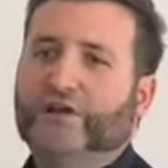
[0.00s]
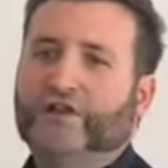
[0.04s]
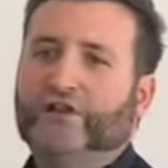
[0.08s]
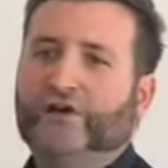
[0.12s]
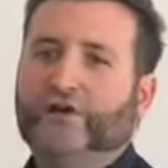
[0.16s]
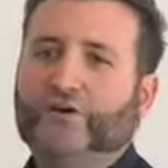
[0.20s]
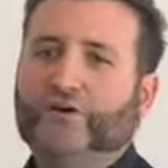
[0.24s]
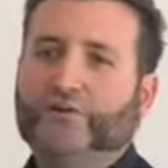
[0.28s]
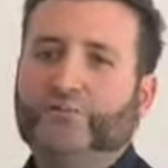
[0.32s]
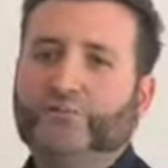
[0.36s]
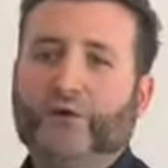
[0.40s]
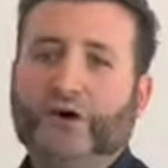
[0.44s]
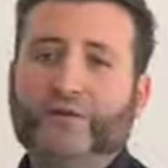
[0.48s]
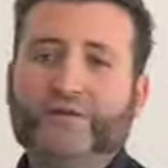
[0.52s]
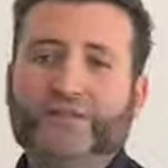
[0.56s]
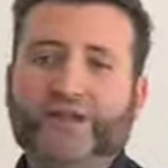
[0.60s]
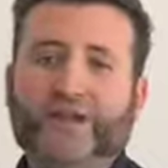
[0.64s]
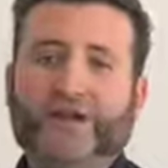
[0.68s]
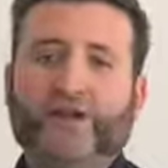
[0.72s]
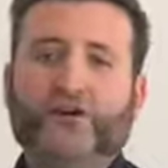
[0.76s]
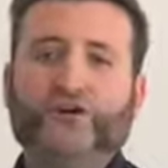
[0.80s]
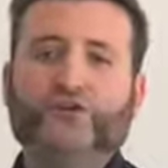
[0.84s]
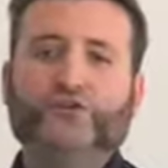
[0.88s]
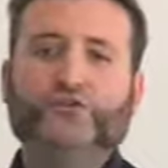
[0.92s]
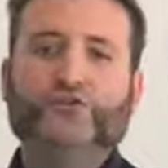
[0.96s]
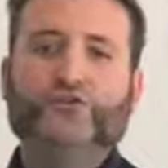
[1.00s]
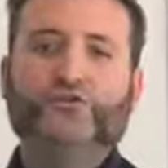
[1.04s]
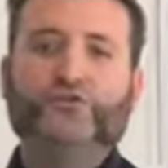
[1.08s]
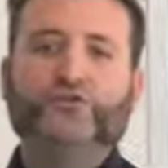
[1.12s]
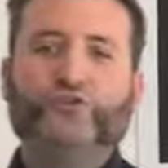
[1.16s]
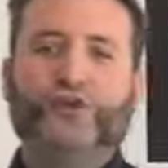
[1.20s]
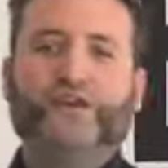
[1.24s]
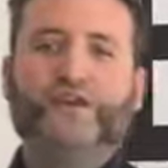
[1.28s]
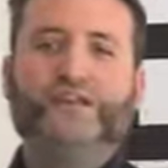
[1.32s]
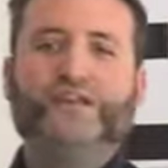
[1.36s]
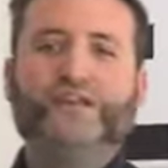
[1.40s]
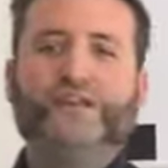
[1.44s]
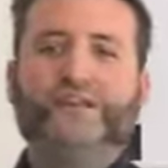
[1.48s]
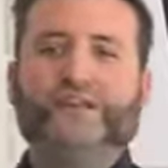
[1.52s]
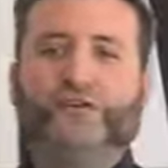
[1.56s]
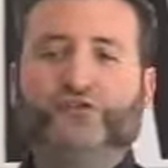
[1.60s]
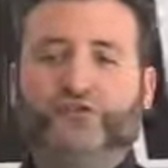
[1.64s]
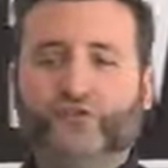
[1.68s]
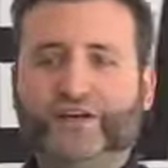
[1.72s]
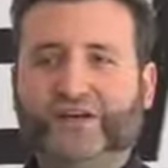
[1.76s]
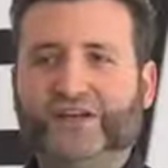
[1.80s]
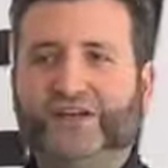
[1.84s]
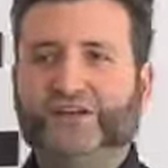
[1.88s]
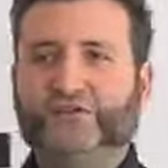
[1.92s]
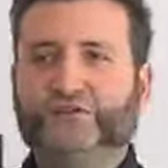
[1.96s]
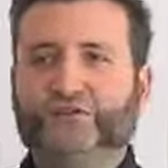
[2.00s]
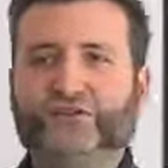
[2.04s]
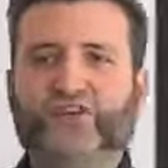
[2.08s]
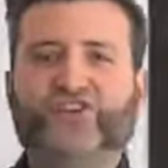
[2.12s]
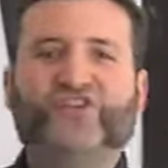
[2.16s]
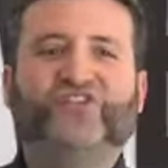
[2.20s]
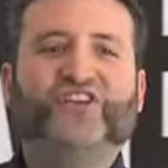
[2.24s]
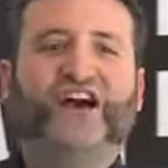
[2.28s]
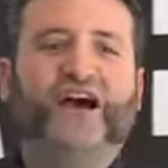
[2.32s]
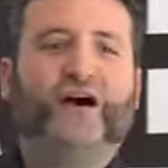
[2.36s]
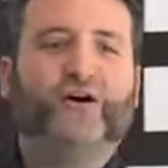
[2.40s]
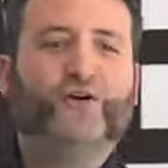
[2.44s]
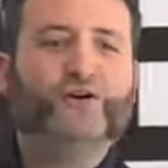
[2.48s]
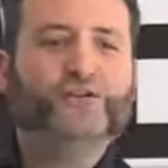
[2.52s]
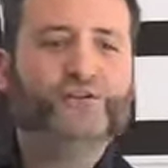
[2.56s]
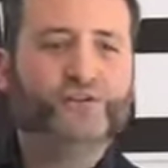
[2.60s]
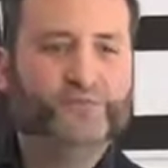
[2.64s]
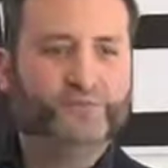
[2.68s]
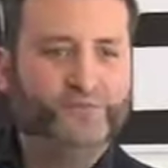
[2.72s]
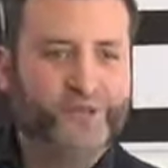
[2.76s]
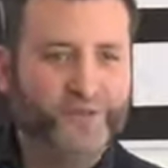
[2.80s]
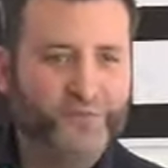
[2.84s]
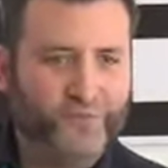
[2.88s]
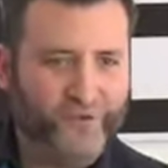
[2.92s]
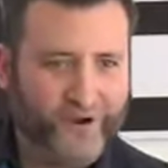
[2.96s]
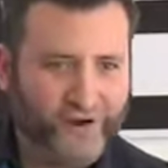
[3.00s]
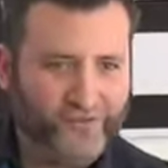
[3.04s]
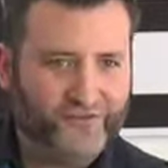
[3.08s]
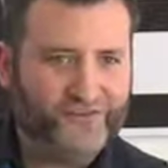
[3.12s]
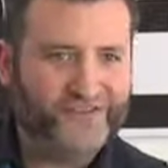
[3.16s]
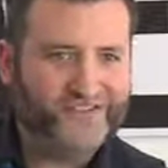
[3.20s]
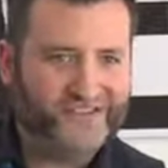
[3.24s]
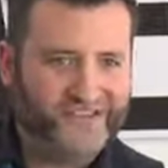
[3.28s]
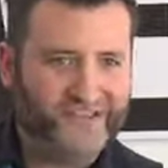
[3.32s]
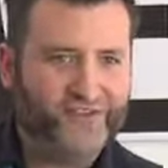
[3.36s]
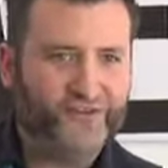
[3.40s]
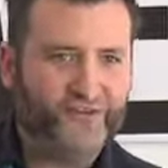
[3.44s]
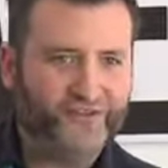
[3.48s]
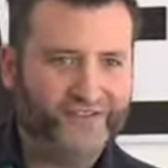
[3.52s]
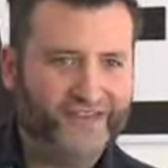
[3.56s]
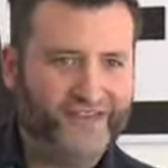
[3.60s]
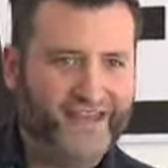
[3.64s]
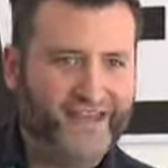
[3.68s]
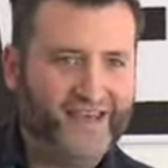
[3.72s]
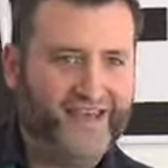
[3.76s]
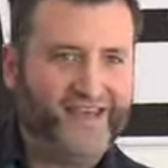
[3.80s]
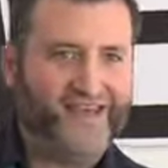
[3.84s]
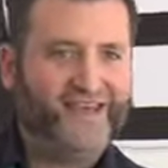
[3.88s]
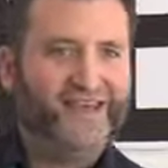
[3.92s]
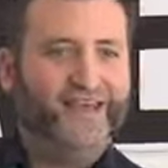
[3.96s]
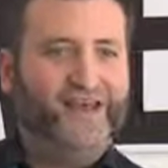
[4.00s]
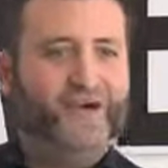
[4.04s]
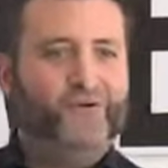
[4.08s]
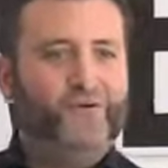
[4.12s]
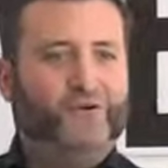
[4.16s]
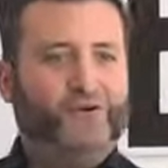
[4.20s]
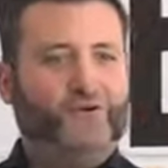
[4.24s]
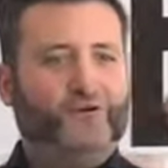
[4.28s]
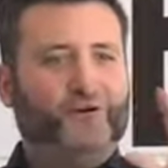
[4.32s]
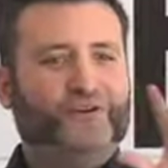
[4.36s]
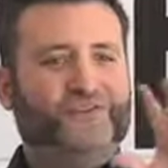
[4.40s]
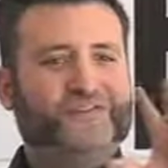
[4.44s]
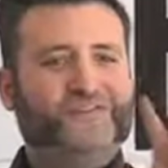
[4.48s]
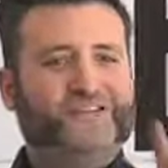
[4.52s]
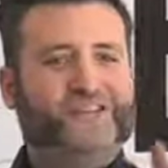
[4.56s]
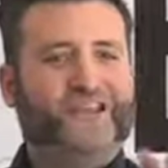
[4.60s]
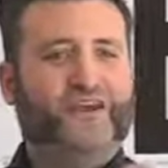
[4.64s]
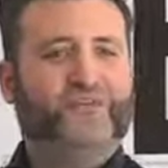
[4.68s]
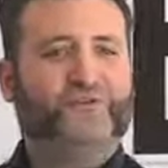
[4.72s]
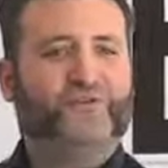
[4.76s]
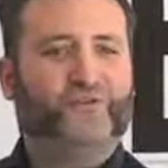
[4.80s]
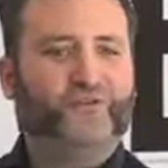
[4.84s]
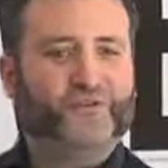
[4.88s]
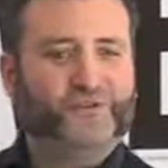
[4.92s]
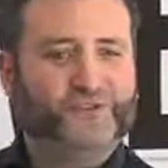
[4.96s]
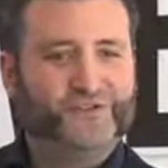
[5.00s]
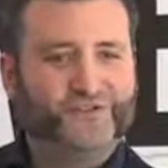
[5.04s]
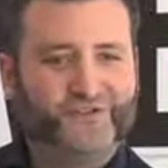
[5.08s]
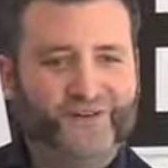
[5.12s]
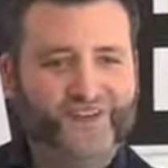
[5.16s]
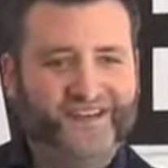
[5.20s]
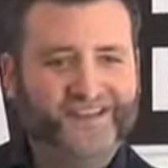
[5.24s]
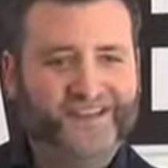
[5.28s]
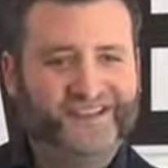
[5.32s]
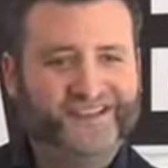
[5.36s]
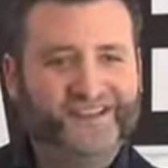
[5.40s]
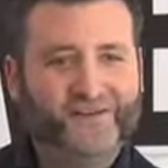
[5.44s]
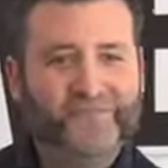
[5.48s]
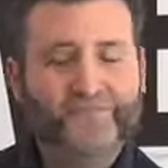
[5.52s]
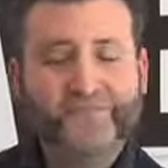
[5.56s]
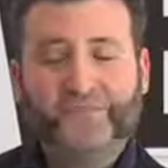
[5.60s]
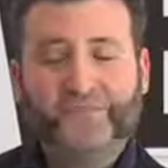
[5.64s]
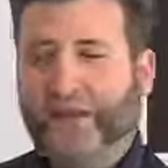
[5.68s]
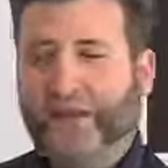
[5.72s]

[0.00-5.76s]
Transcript: Now, you're probably not going to do trainings with 1,000 people every single day when you want to see everyone's face.